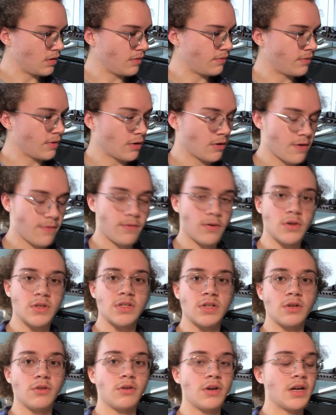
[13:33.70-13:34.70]
very first
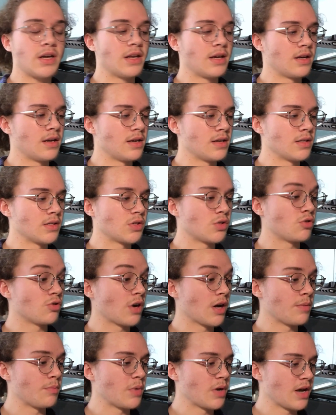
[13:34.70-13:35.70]
ingredient is
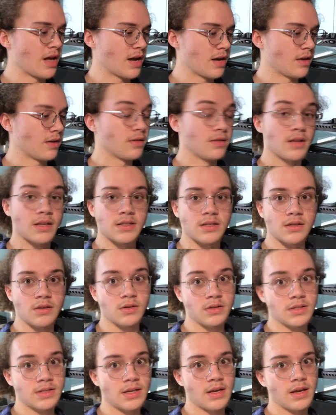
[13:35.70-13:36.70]
dried banana. That's a good
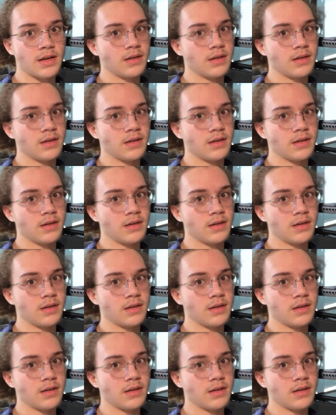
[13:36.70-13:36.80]
sign.